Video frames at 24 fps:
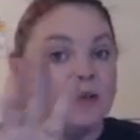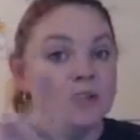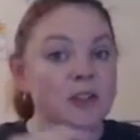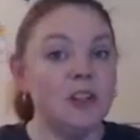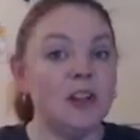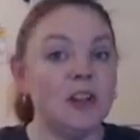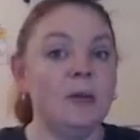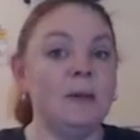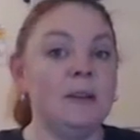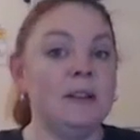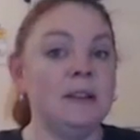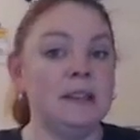
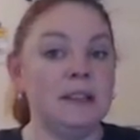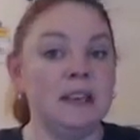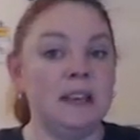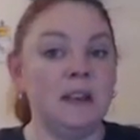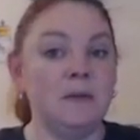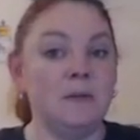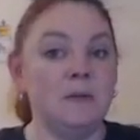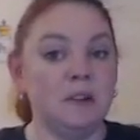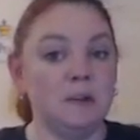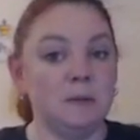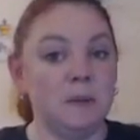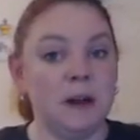show and
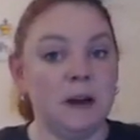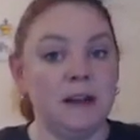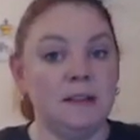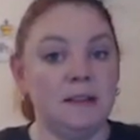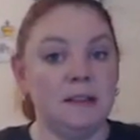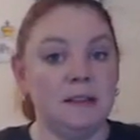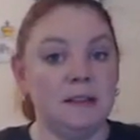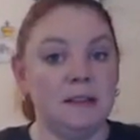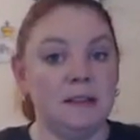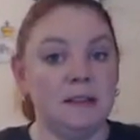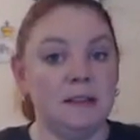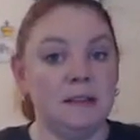seek
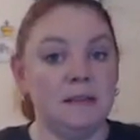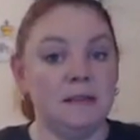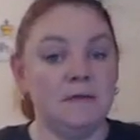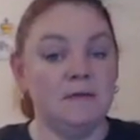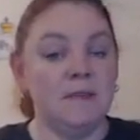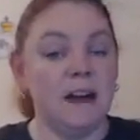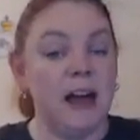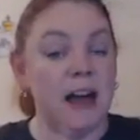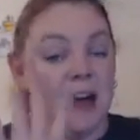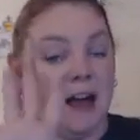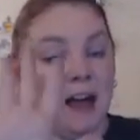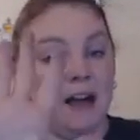responses.
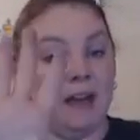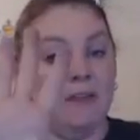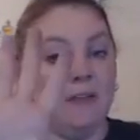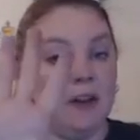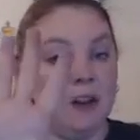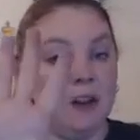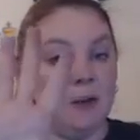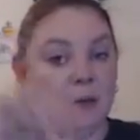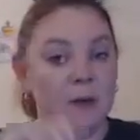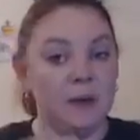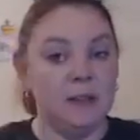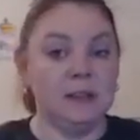5
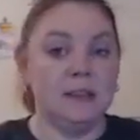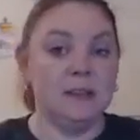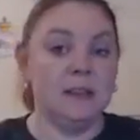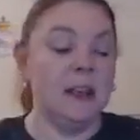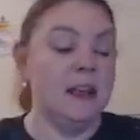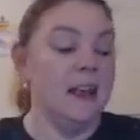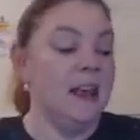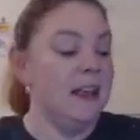new ones.